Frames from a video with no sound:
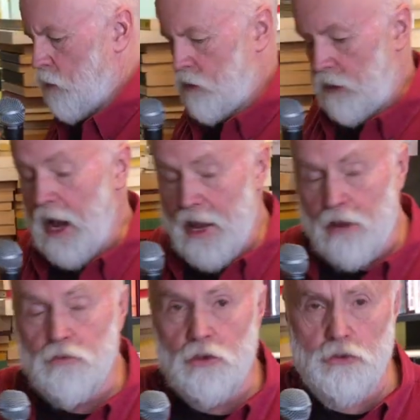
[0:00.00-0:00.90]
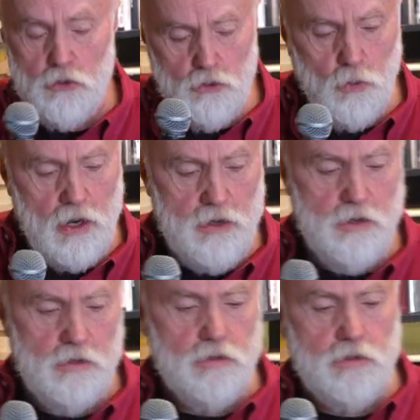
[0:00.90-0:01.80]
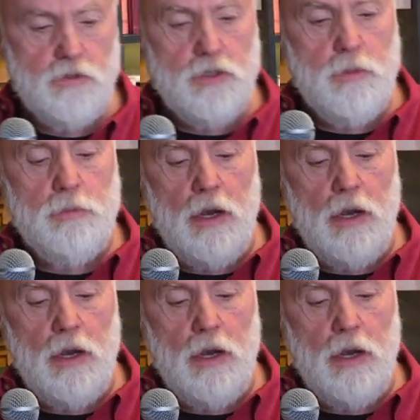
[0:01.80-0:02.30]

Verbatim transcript: book that I have and the third one to be